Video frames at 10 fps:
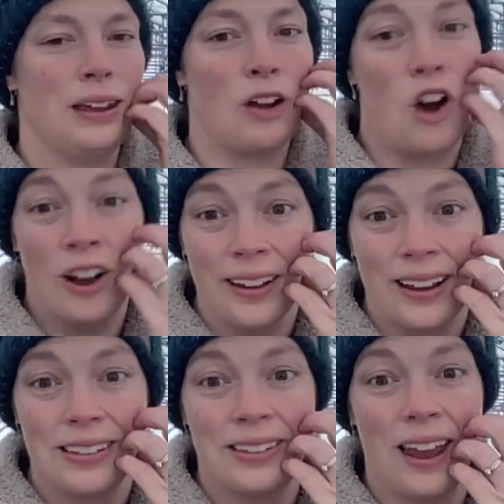
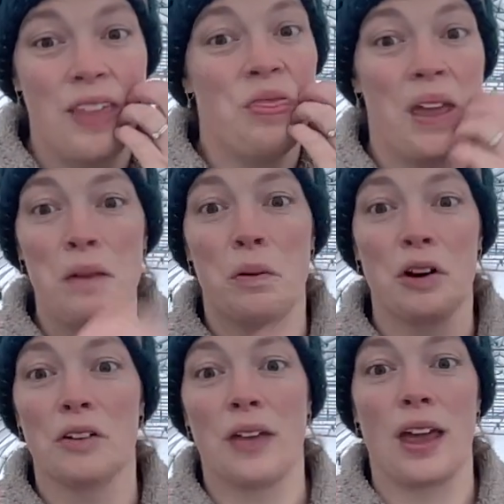August. And they
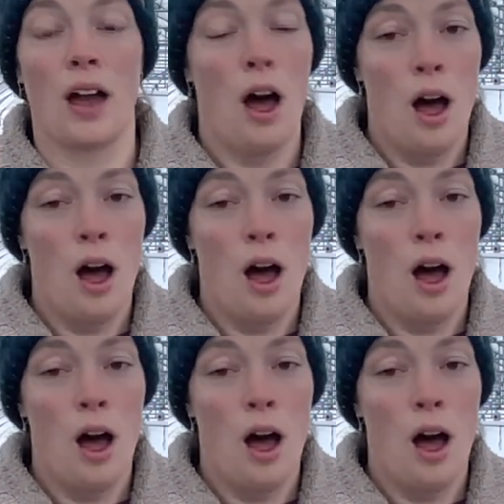were like,